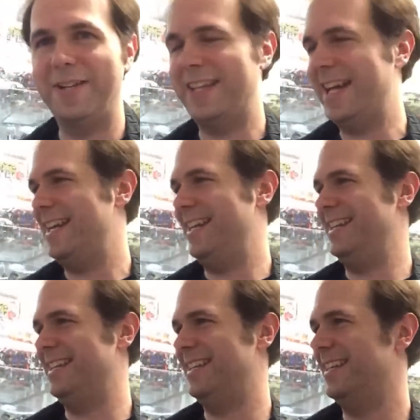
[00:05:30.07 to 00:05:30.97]
Sorry about
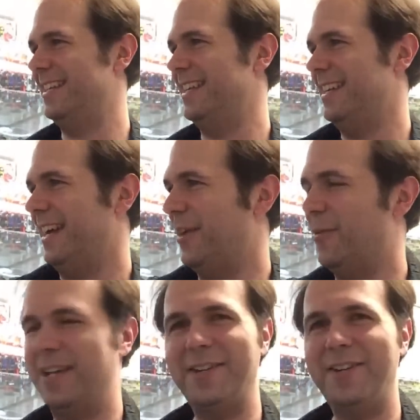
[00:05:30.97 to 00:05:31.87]
that.
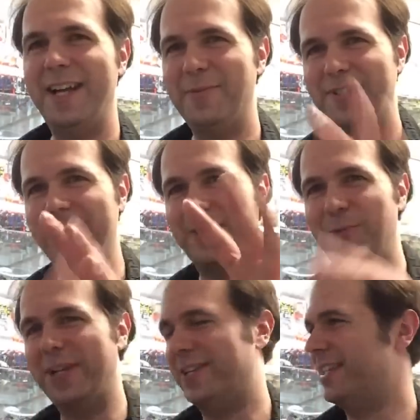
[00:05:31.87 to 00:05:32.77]
I don't know why the internet
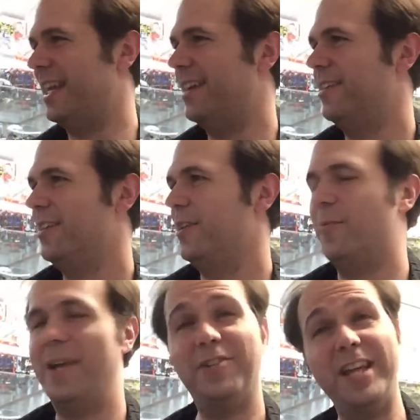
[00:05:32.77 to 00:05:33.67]
was a little weird today.
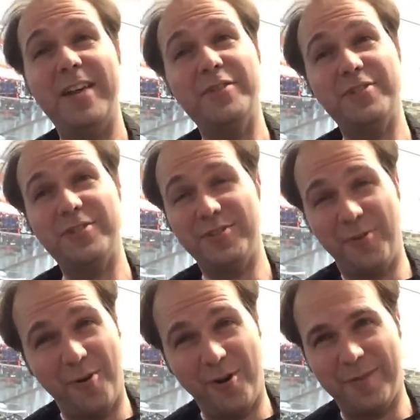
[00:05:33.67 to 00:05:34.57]
We actually have a
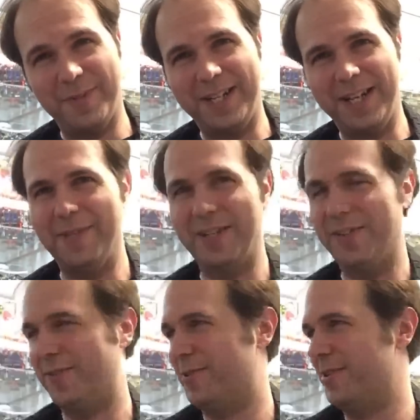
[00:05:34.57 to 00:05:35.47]
storm
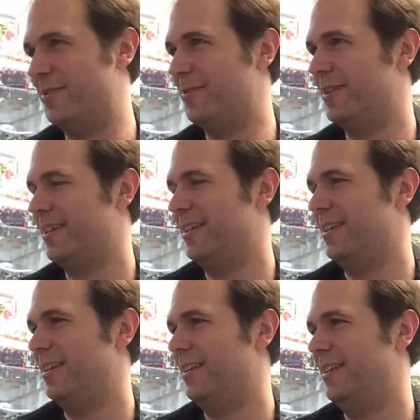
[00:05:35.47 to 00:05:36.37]
coming through
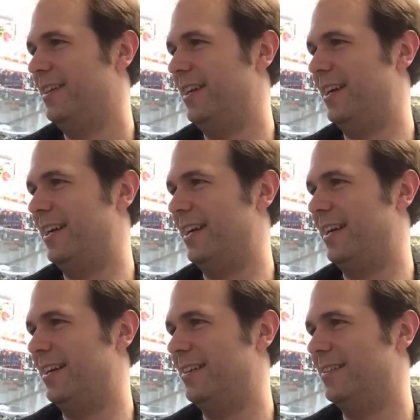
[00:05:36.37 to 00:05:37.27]

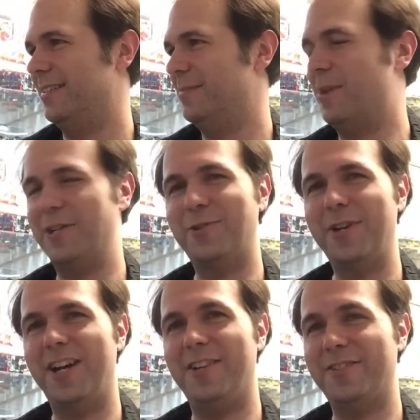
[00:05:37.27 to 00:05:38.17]

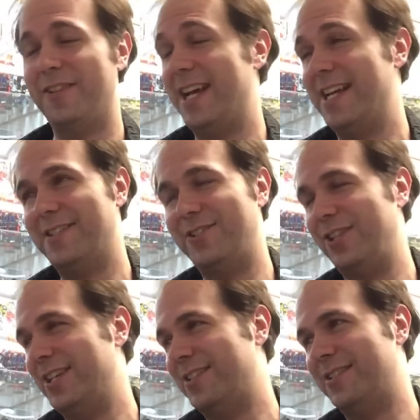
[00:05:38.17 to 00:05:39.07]
Montreal, so that's
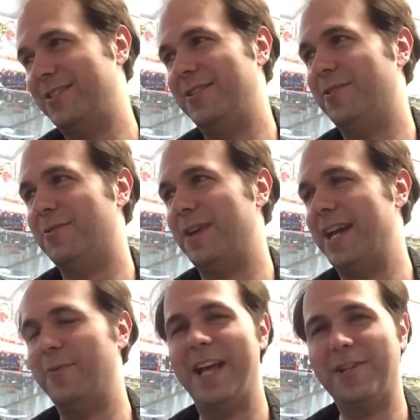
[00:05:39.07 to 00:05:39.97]
just great.
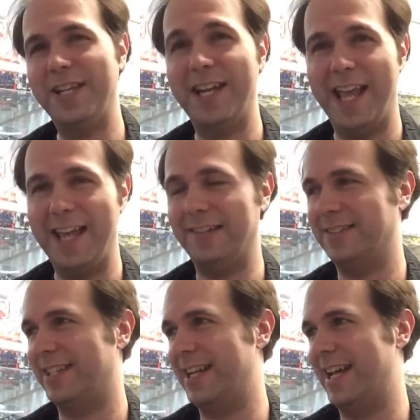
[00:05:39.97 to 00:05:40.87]
We actually had hail
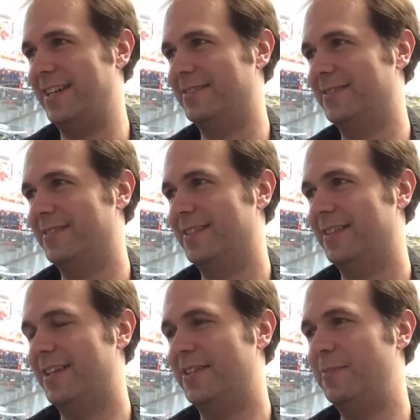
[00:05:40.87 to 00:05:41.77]
today.
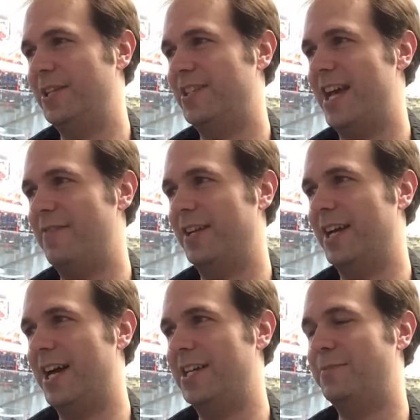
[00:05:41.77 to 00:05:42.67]
Nothing beats having
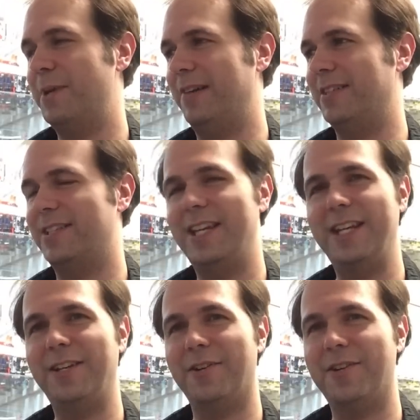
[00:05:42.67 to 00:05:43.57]
ice pellets hitting
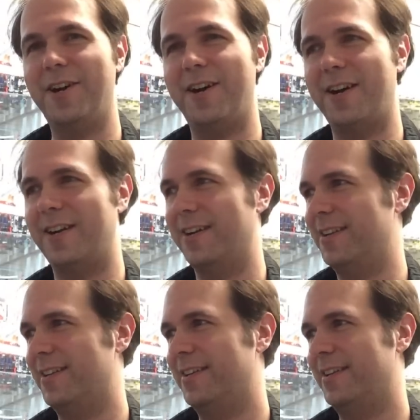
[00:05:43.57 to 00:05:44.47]
your car
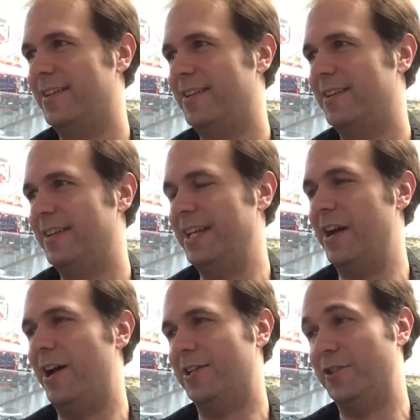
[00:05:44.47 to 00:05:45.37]
in
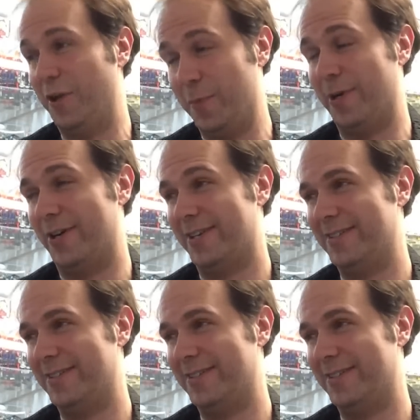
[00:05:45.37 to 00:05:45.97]
October.